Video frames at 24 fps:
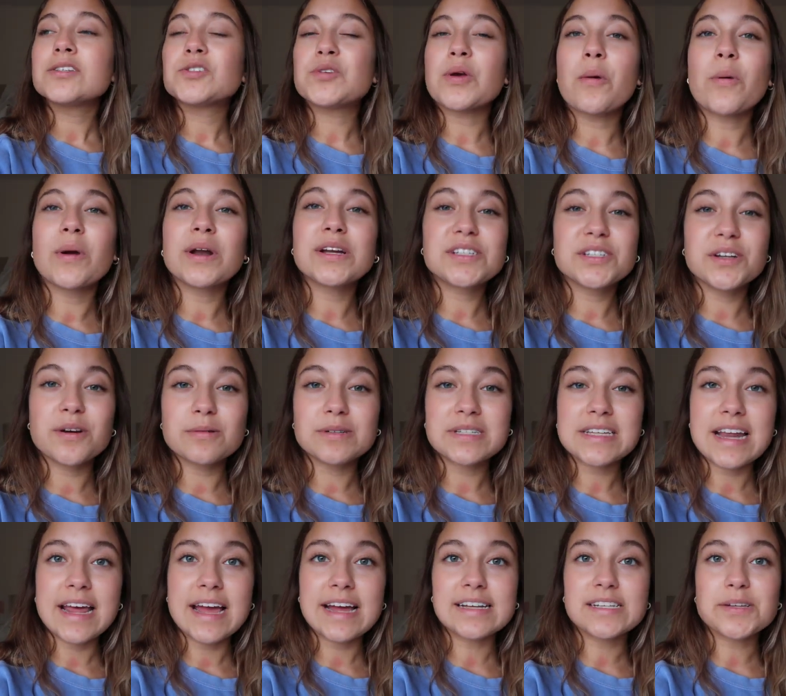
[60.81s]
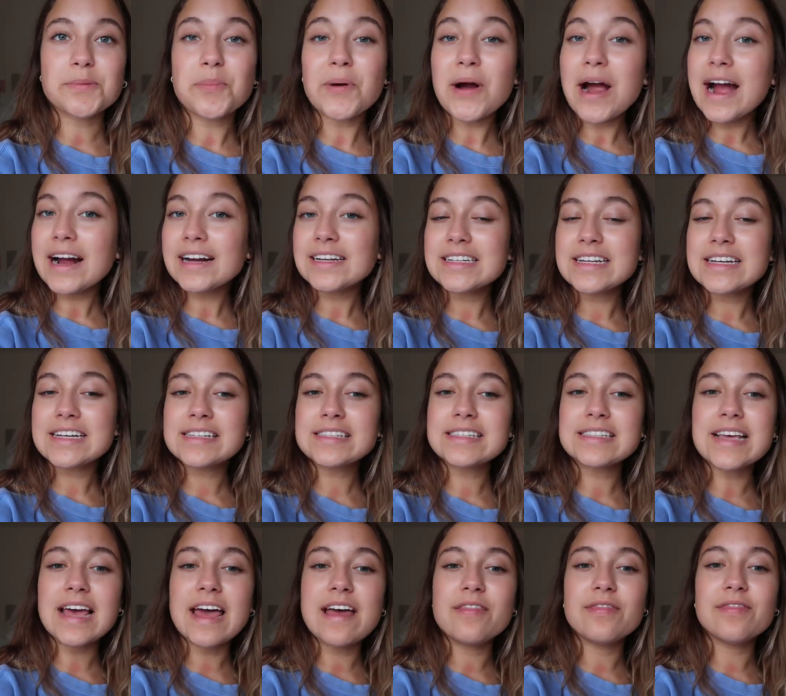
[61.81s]
So I wanted to go today to
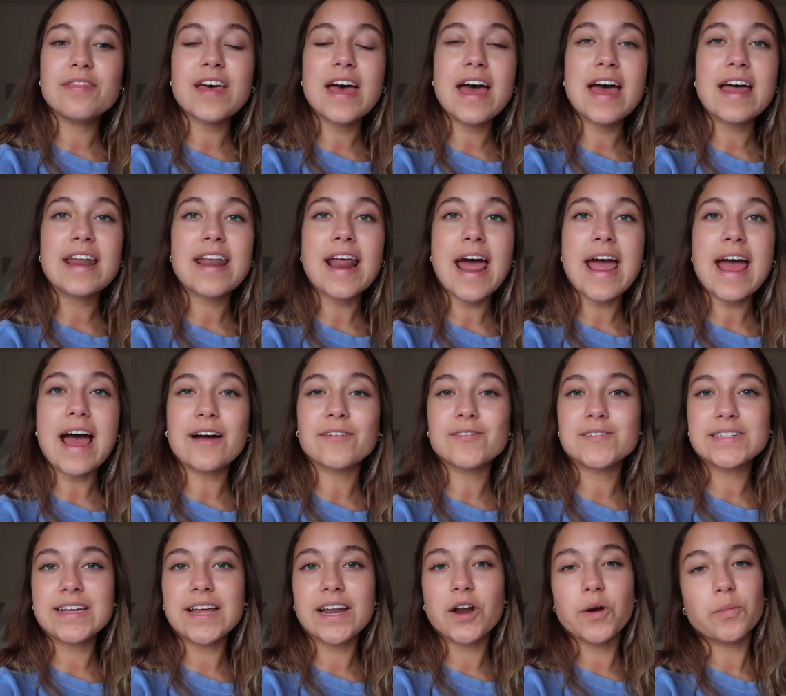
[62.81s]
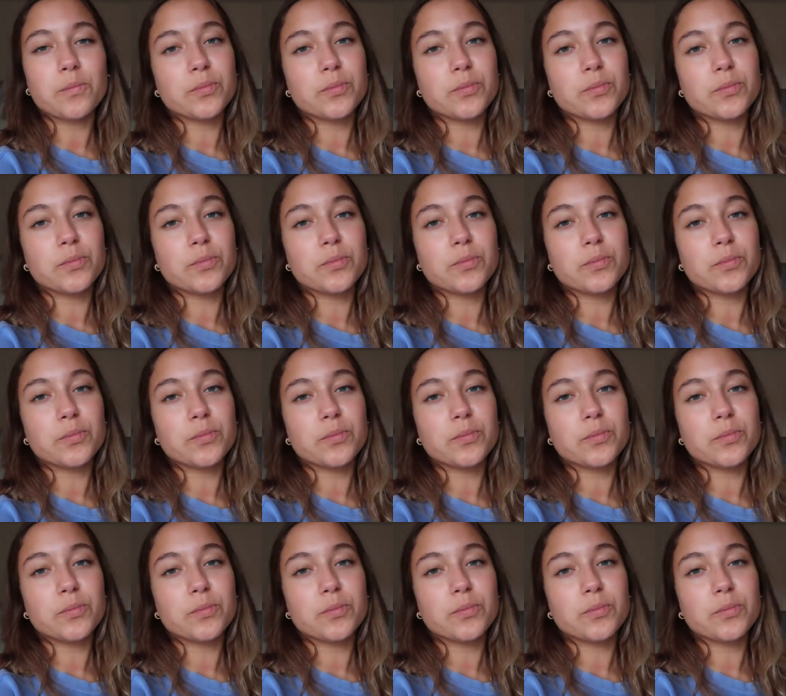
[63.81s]
practice and then I have to get it